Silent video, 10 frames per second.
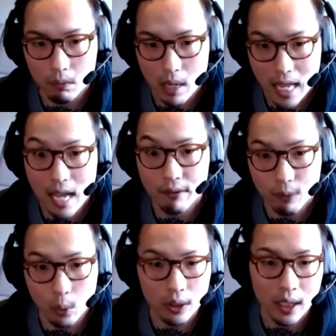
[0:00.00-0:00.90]
have
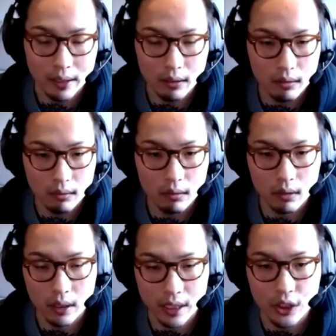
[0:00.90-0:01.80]
Fortnite
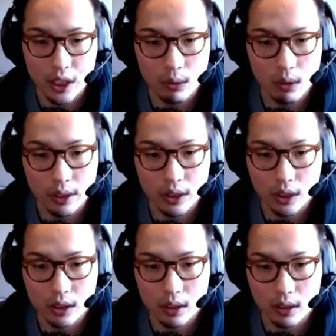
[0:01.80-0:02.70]
uh, in general. It's
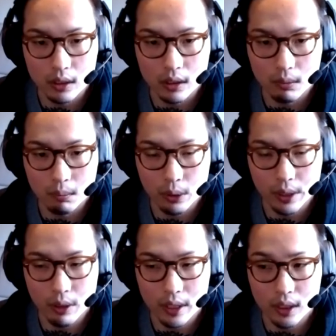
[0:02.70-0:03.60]
just it's pretty
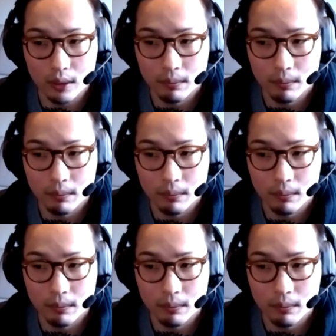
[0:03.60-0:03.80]
crazy.